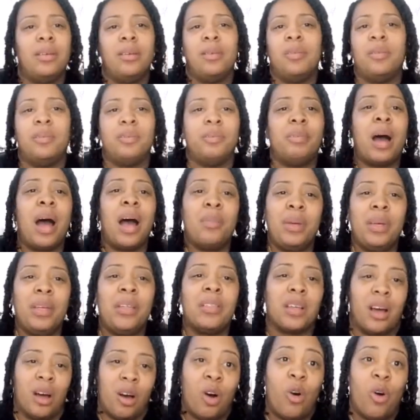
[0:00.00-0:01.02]
Bobby is
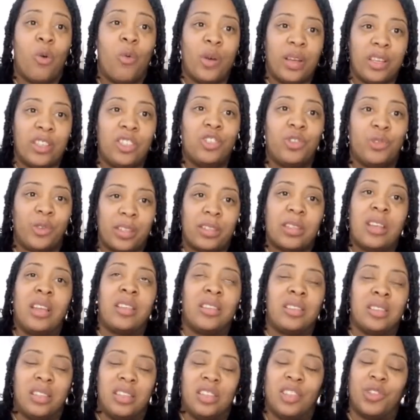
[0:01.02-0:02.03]
always dressed
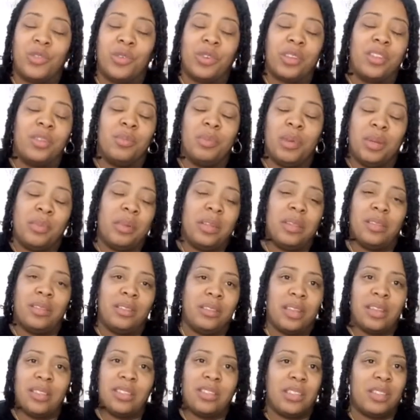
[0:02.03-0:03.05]
eccentric to me, but
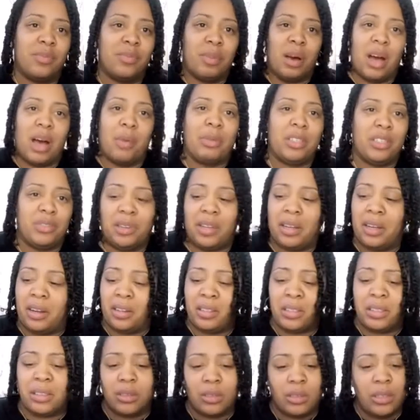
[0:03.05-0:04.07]
that's just Bobby's flair,
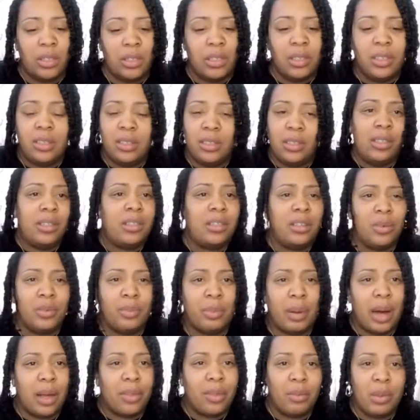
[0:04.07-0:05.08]
so it don't
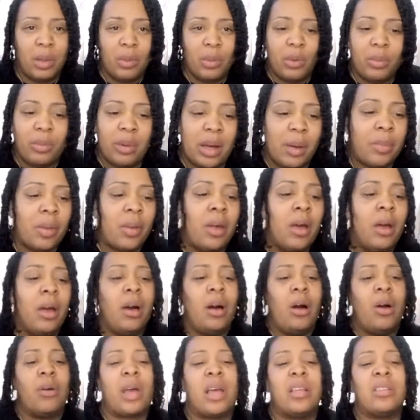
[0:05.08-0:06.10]
bother me with Bobby.
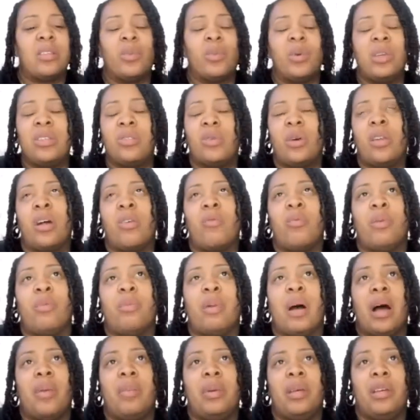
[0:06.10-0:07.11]
Okay, so we started off with
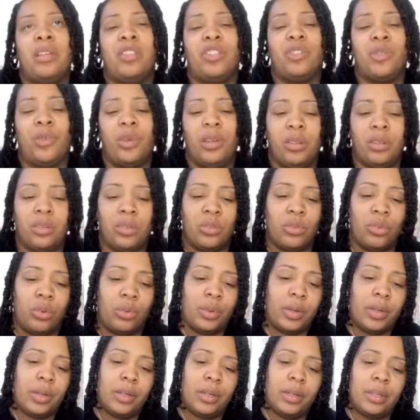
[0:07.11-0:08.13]
Bobby and Trina's
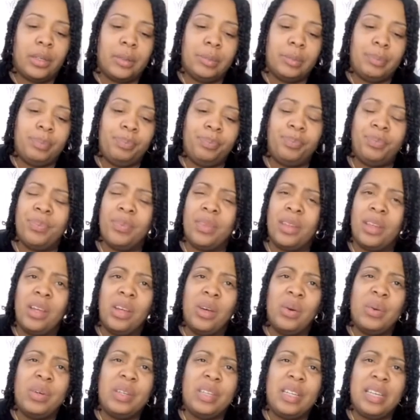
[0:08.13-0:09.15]
story. Um,
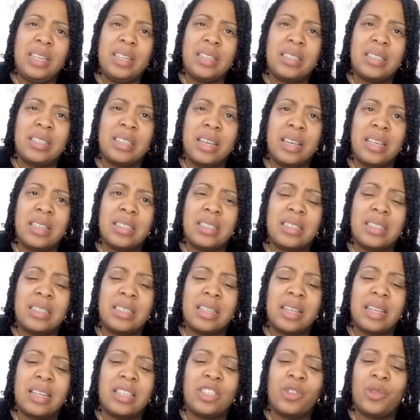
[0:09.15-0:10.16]
when Nina says
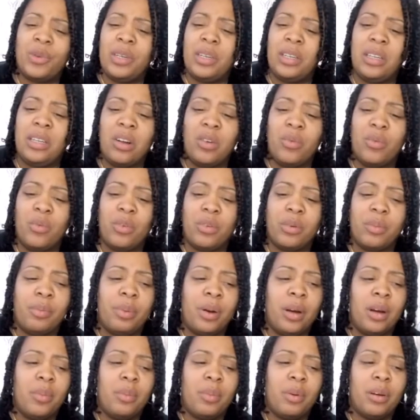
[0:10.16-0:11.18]
that Trina don't want to
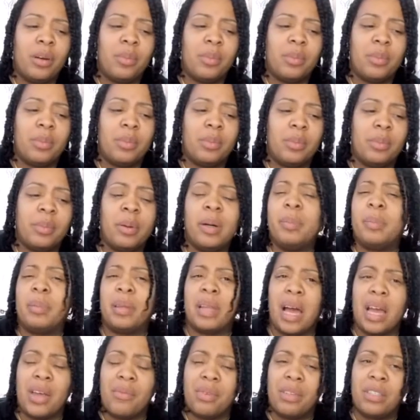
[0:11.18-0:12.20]
pump up, pump
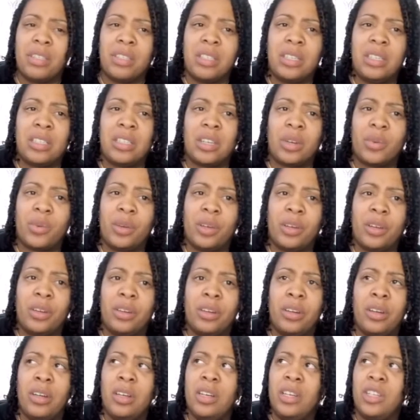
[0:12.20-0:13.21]
life into his career,
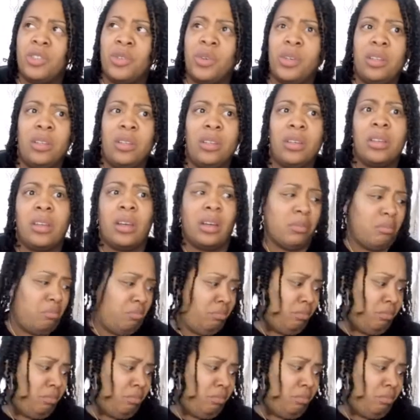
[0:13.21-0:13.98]
Trina looked like,